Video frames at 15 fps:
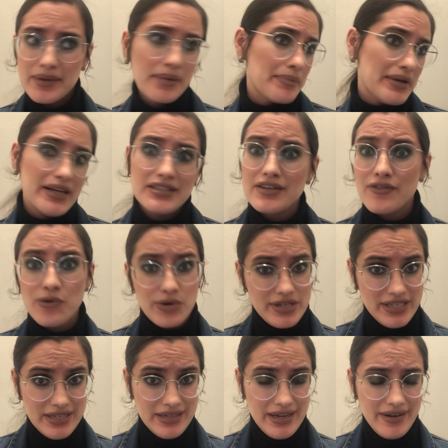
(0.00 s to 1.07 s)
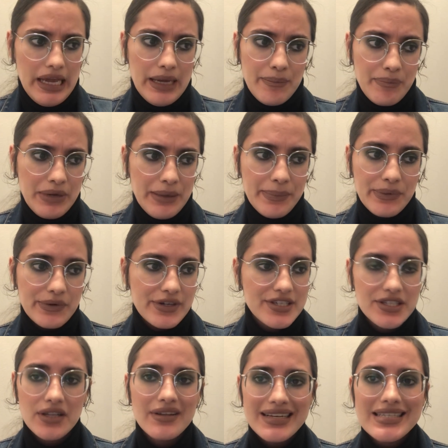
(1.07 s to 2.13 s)
because of course it did. And people are
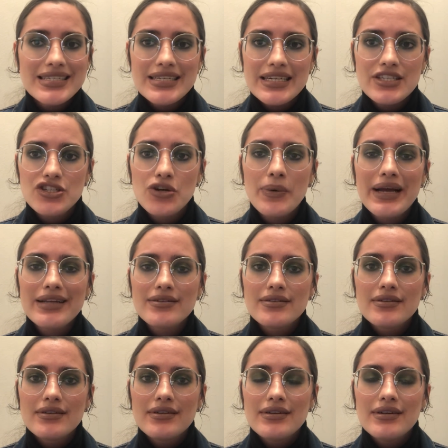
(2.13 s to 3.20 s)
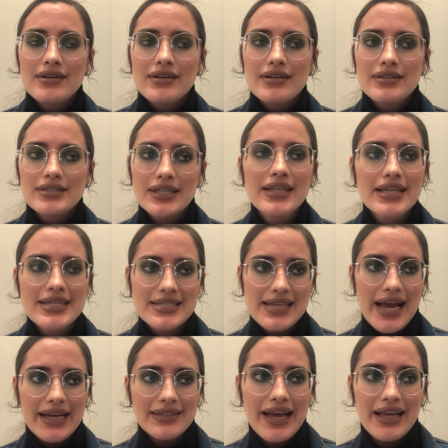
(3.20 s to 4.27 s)
still listening to it to this
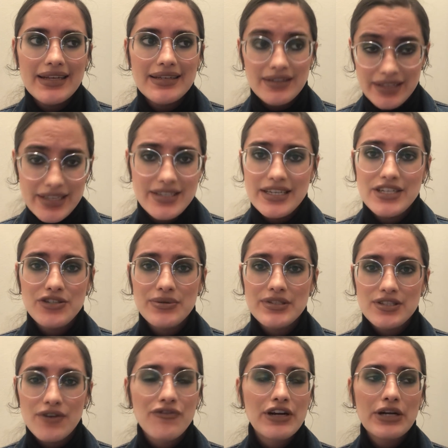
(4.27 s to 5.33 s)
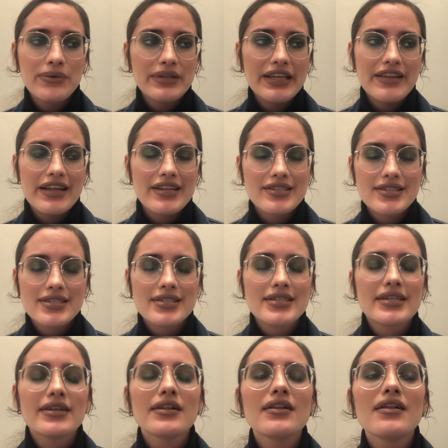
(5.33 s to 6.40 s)
day, and listening to it so frequently that it's
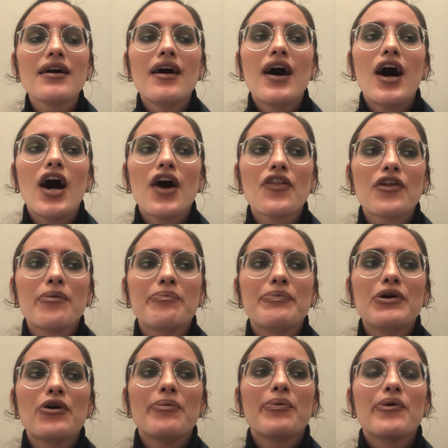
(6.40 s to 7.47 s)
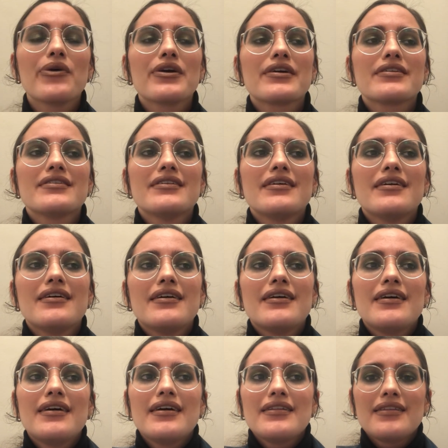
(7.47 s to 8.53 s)
still on the Billboard
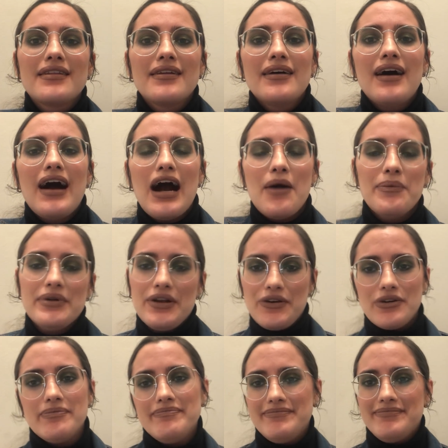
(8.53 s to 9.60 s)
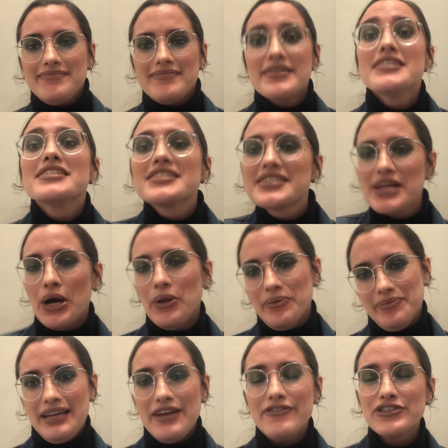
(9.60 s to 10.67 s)
Hot 100. Still,
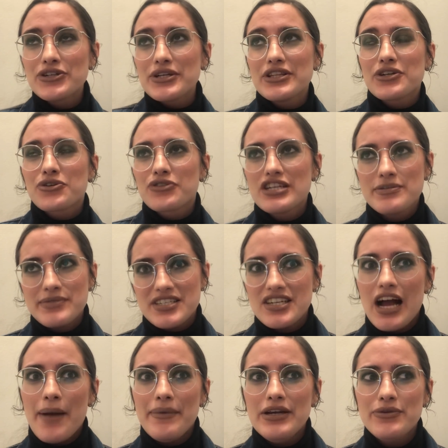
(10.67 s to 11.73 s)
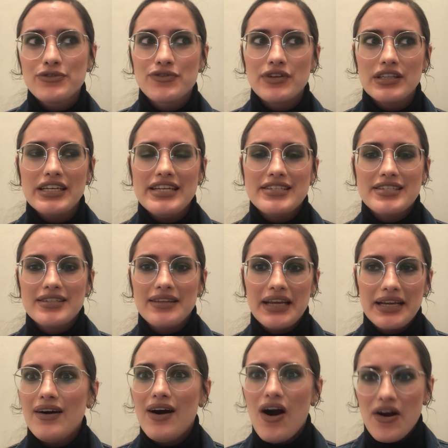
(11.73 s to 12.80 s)
even during the Christmas time, and it was released in
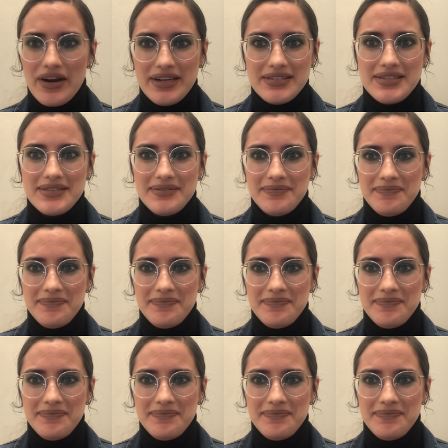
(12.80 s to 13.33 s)
like August.